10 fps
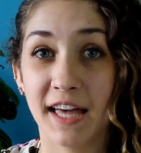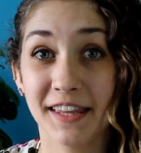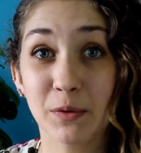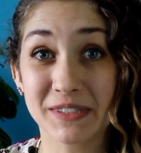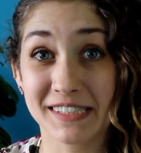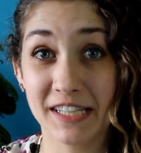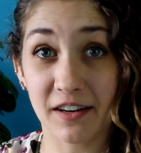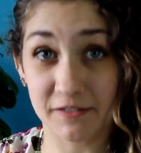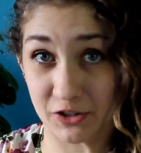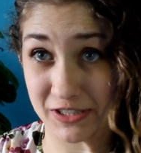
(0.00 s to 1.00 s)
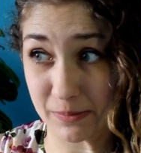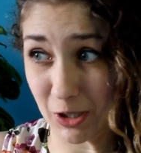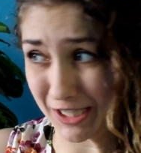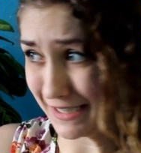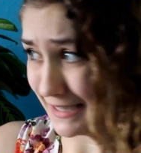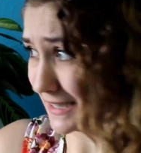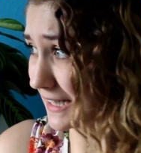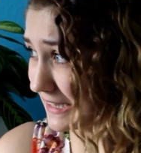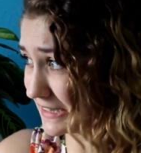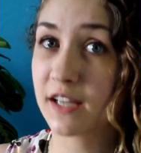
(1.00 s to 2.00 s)
and that was not a very smart idea.
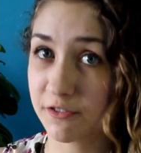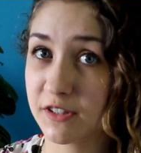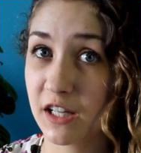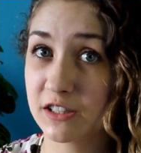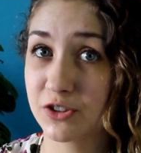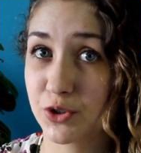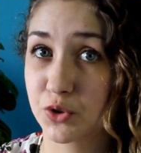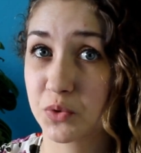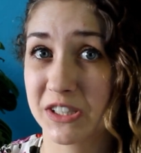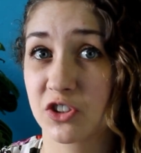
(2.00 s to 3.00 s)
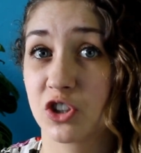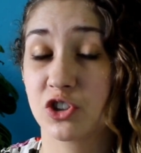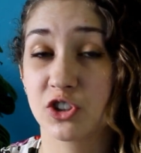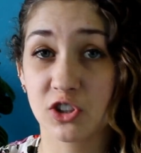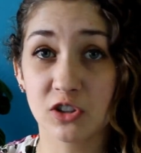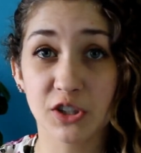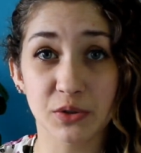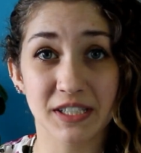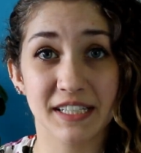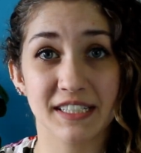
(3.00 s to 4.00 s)
Definitely do your research,
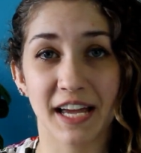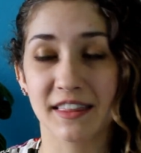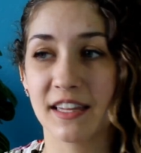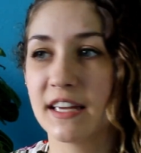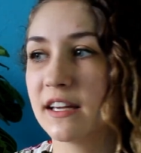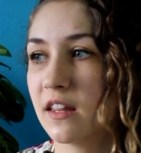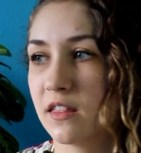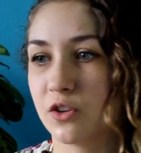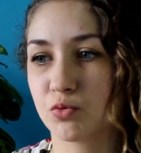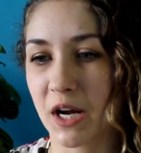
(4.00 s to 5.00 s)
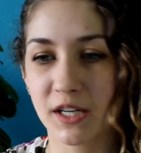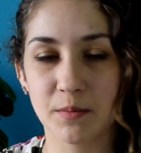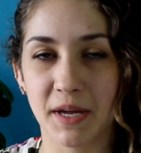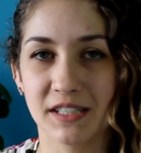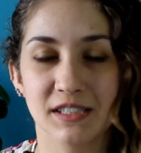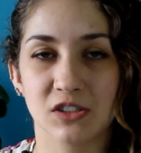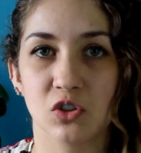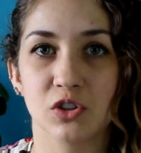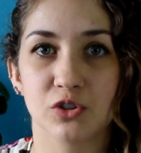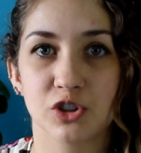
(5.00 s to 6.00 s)
dilute it. I think the recommended
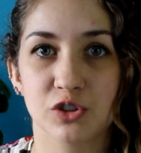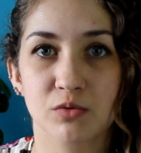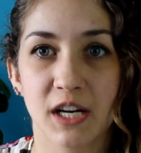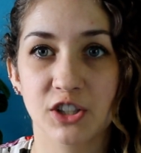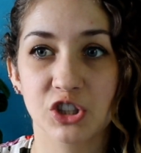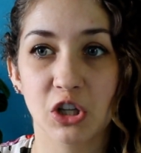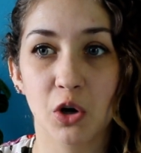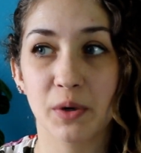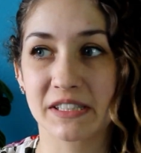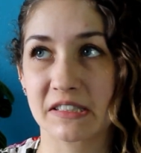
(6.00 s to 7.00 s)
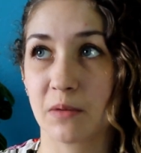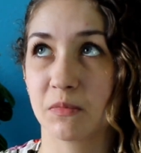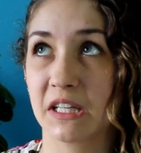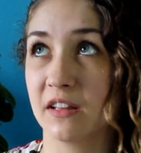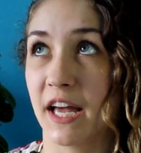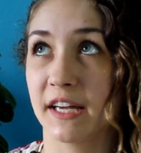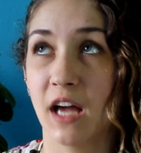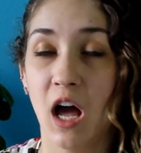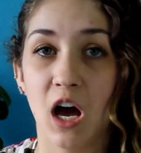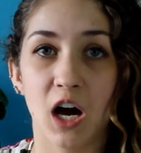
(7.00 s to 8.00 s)
dilution ratio is something like
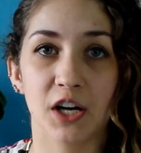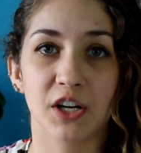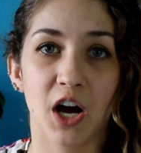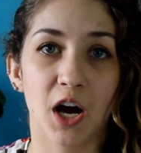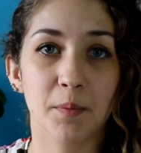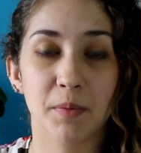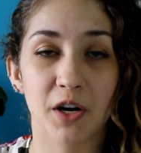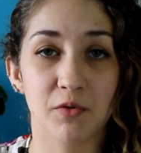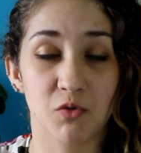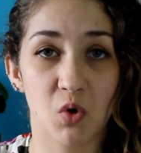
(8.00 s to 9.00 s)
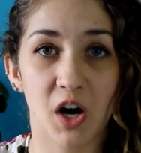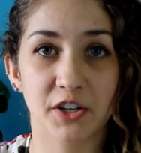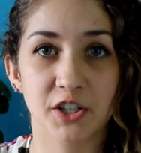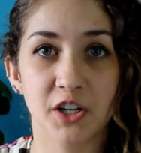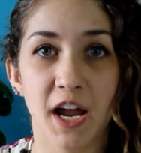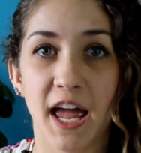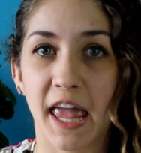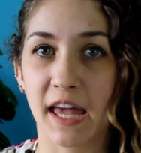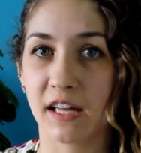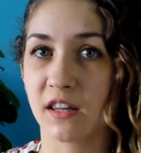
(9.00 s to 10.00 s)
a cup of water
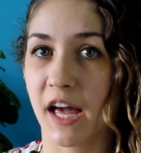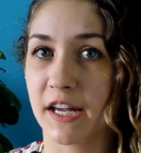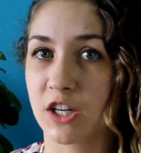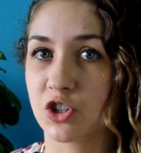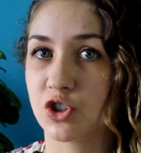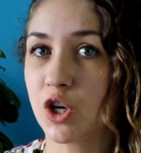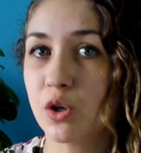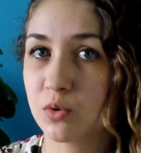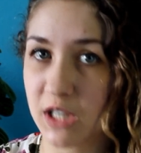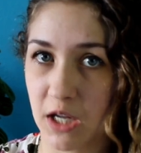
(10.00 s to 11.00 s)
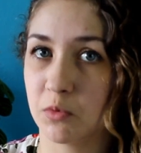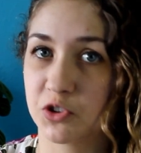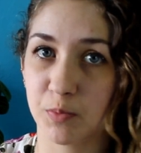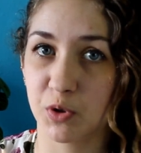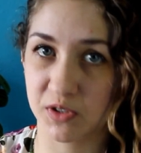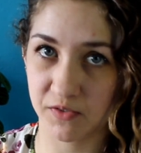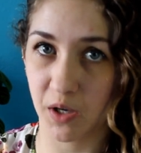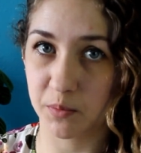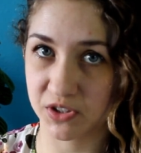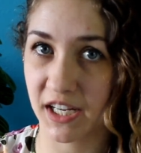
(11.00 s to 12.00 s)
and like 2 tablespoons of
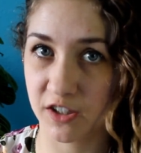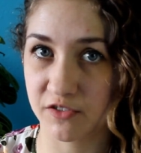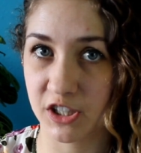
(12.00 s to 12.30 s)
apple cider